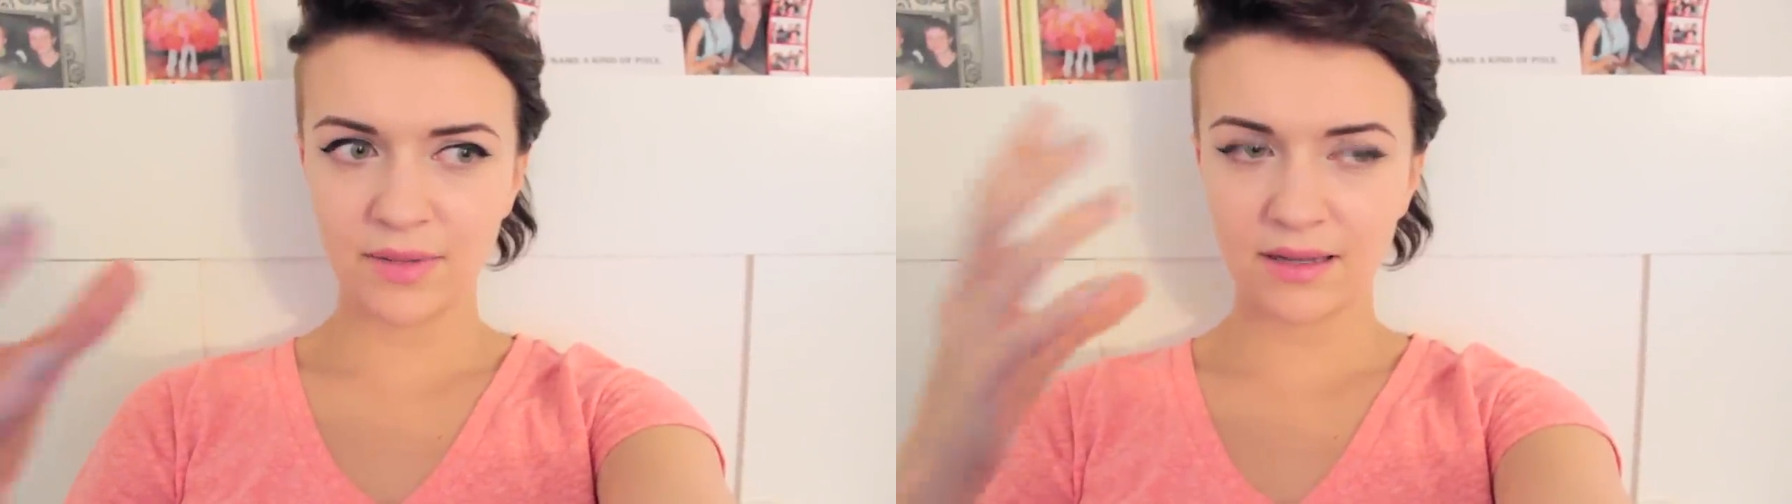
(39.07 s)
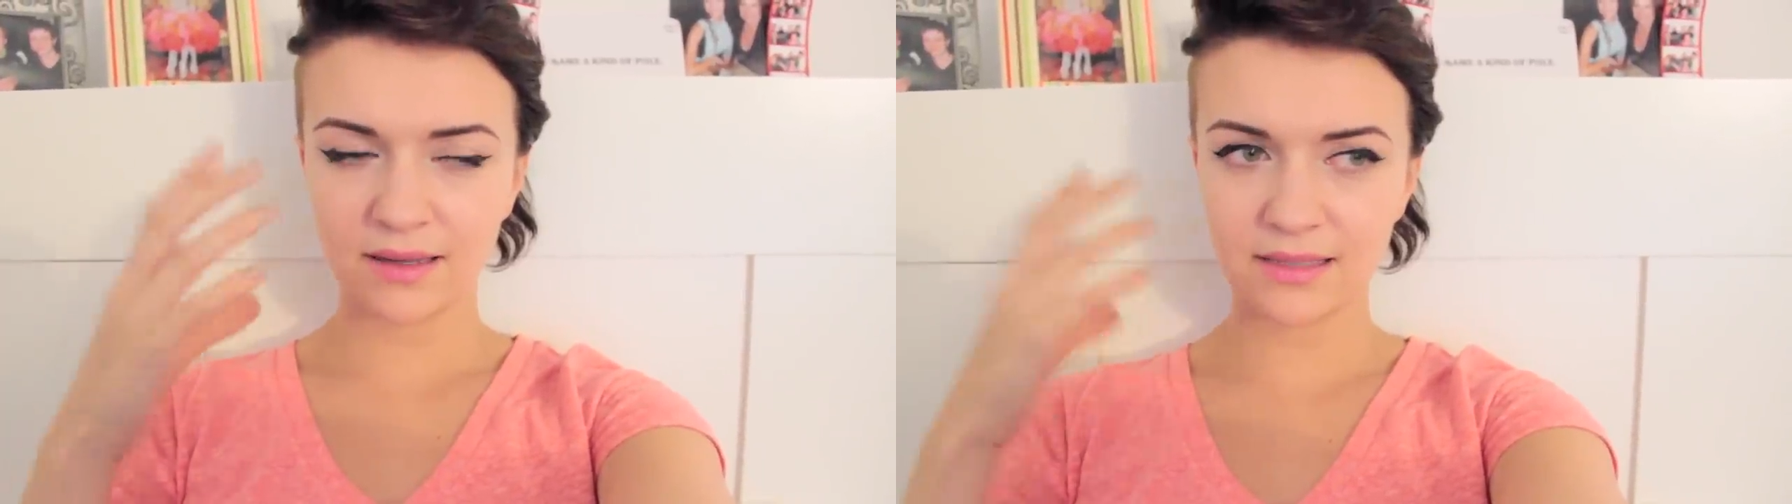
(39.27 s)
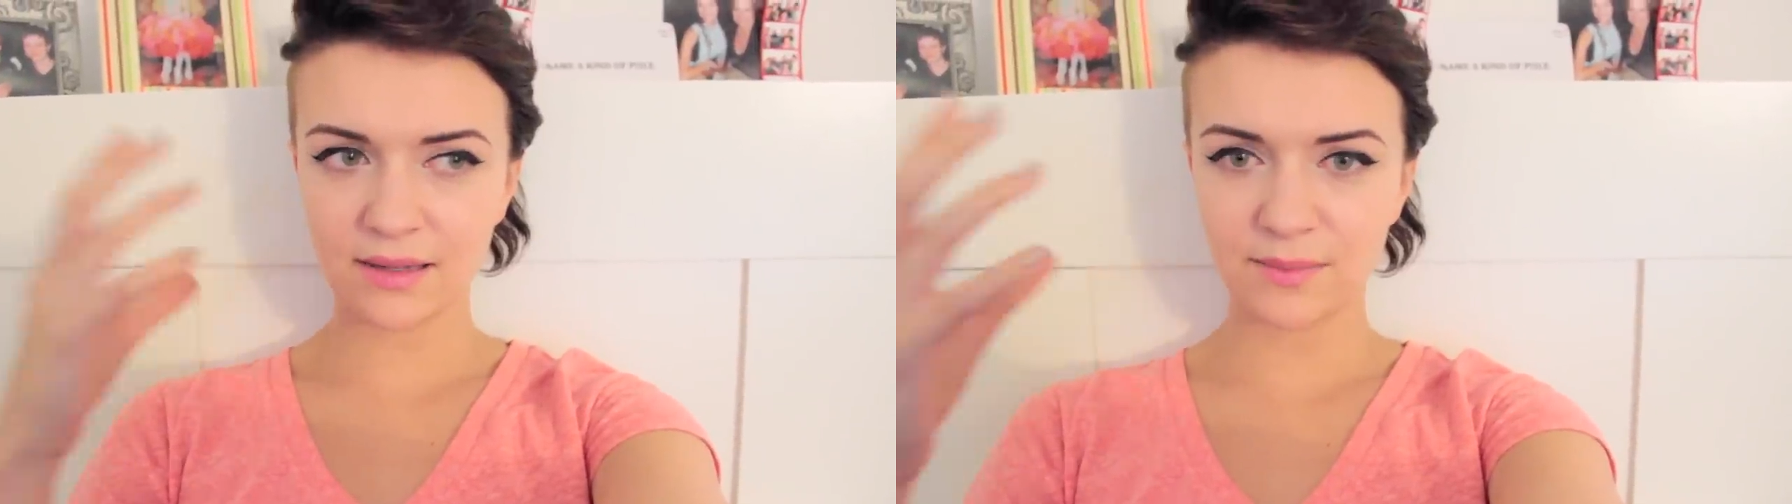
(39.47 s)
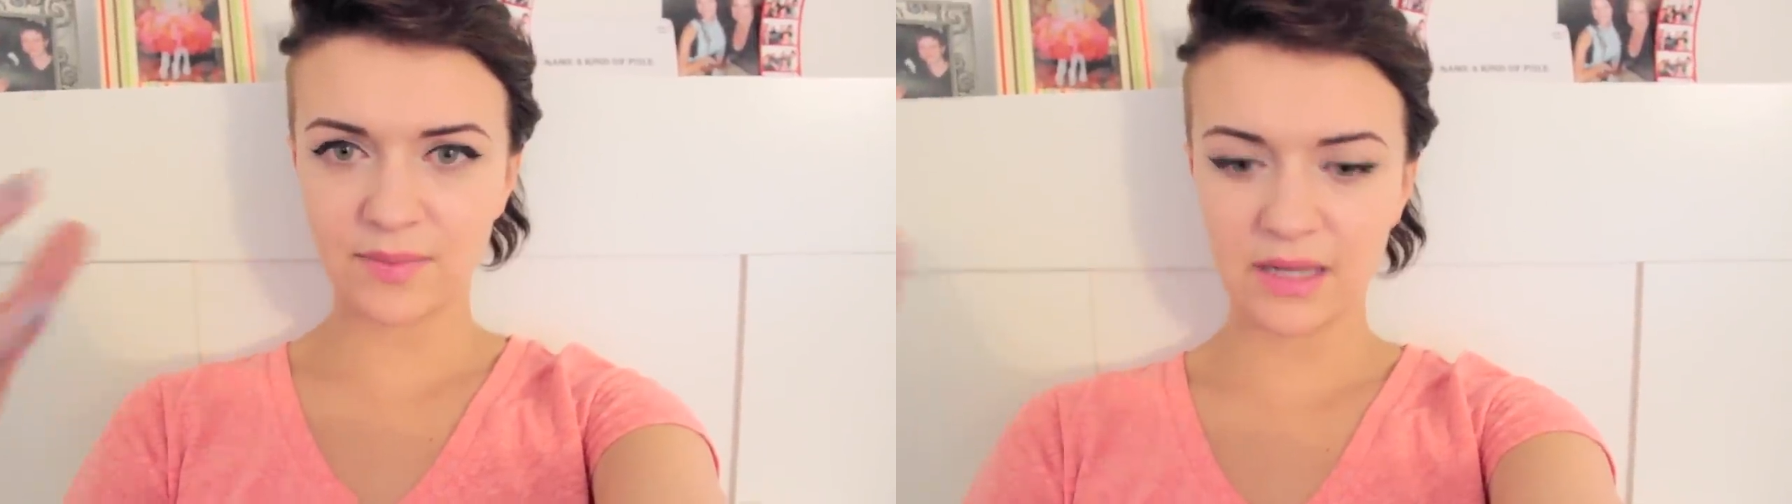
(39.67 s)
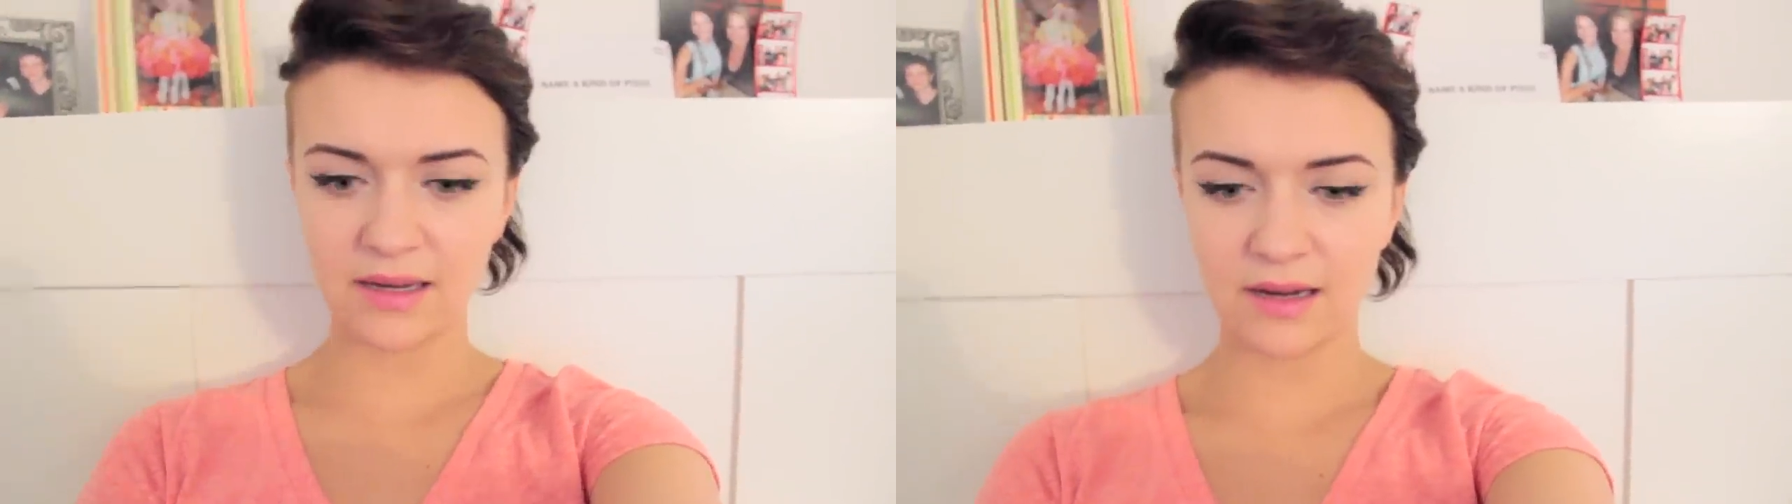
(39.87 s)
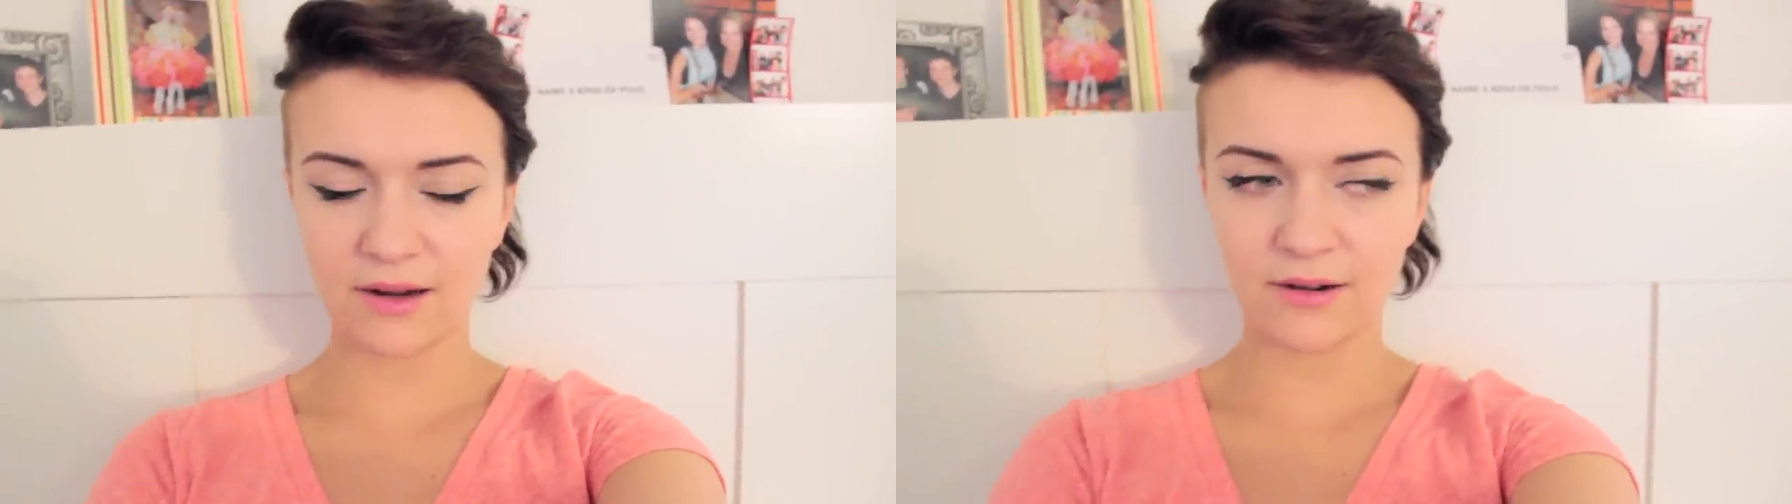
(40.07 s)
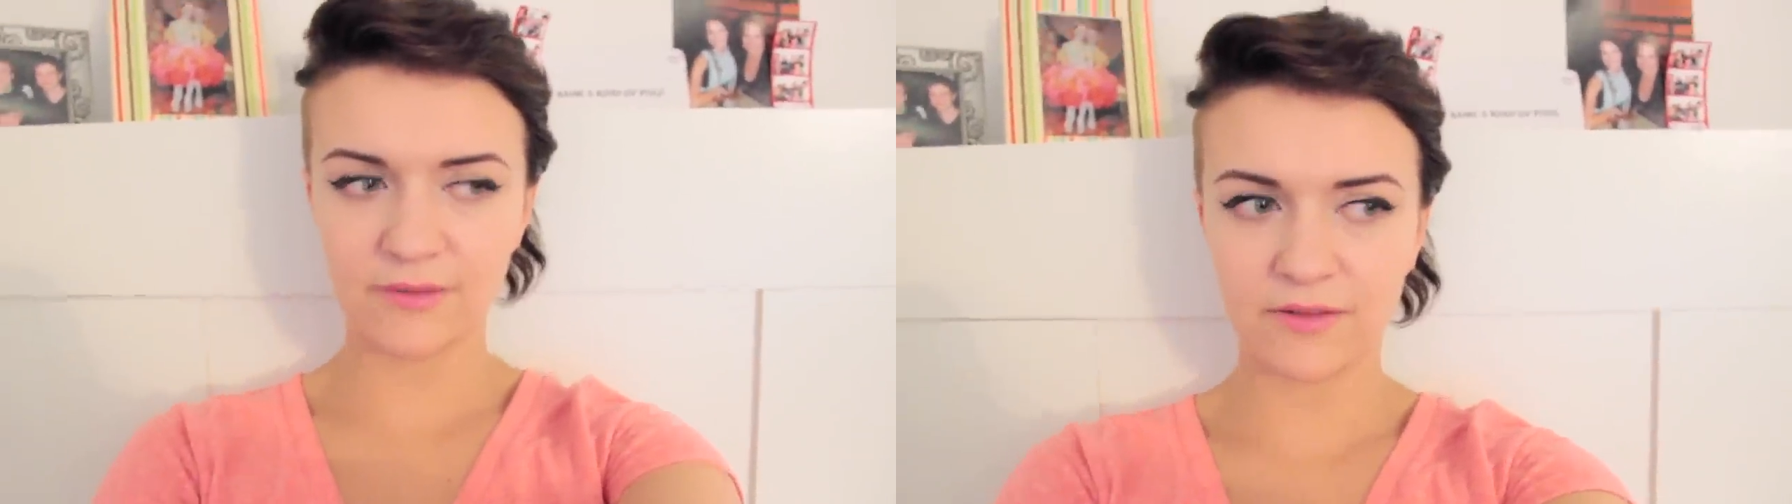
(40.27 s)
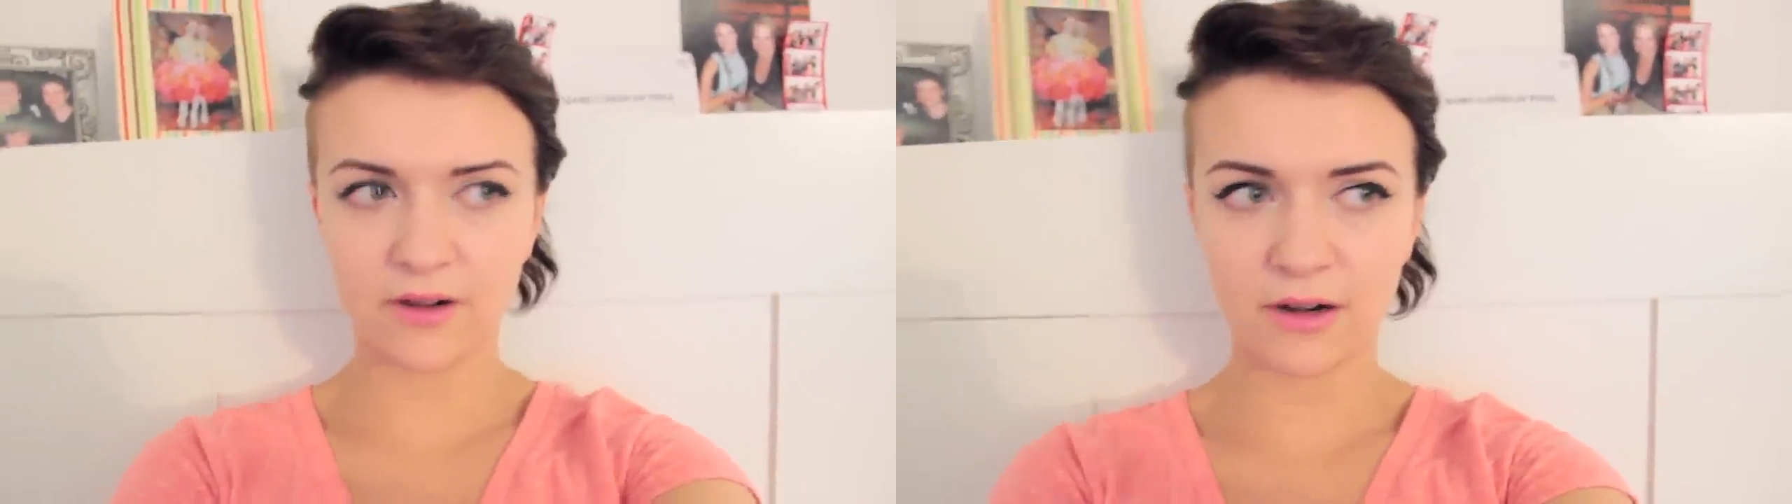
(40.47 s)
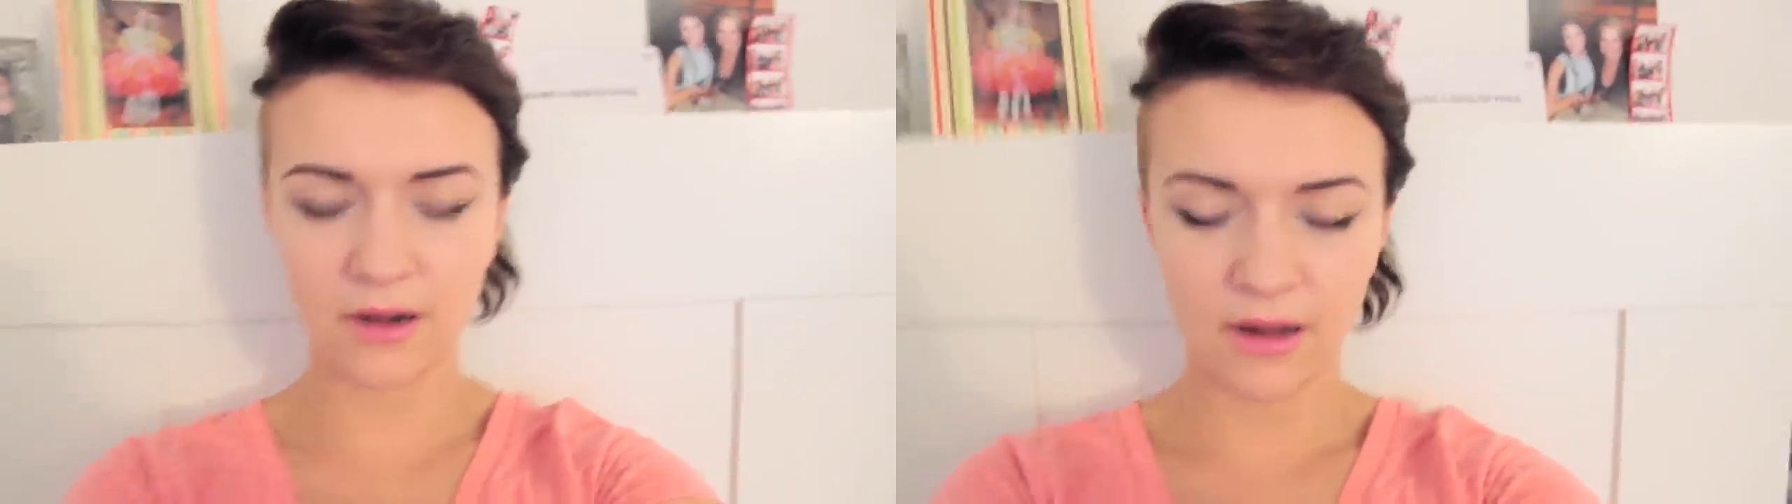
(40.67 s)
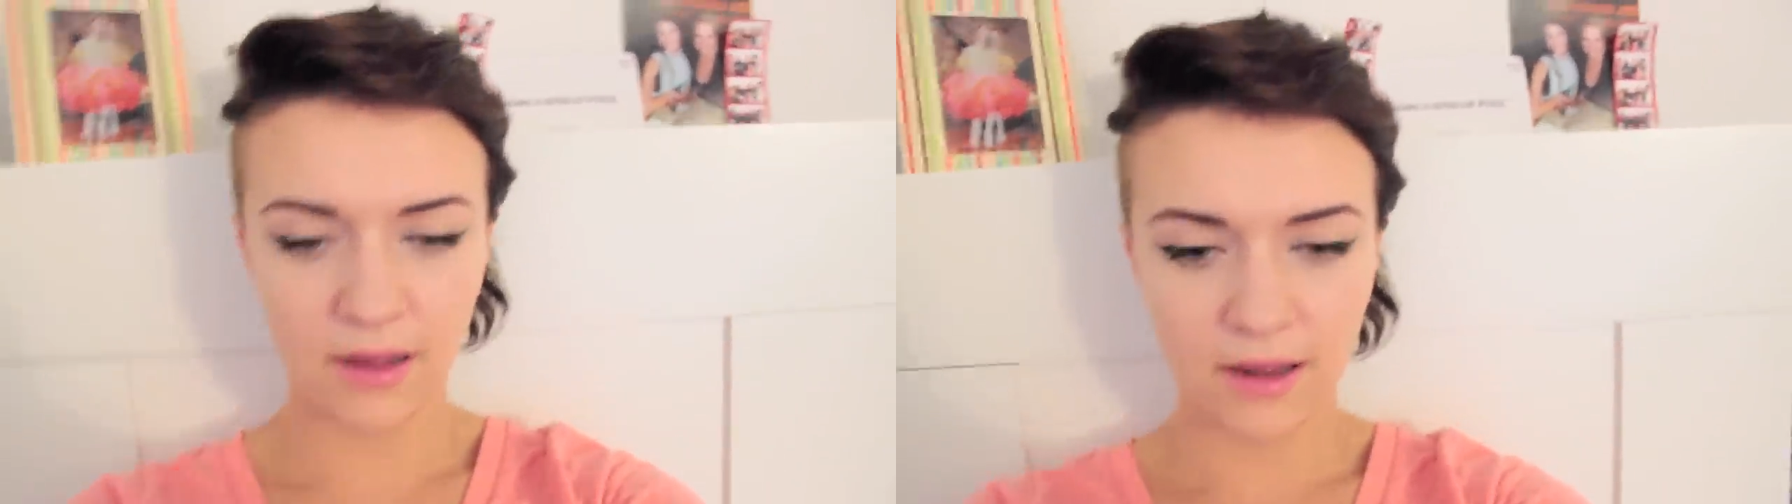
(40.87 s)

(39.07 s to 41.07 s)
because I've been here for